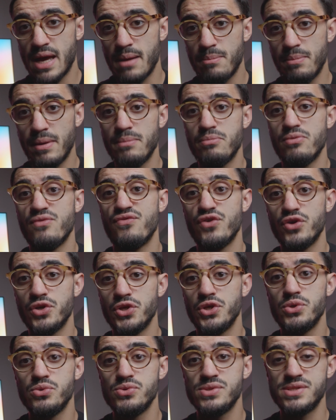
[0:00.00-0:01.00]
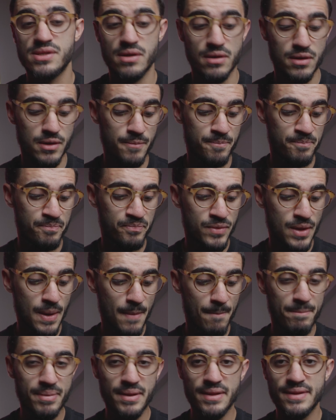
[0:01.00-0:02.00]
app. I prefer to use the
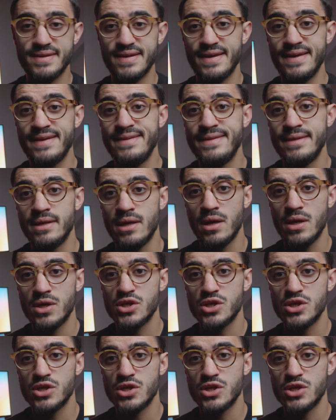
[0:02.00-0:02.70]
built-in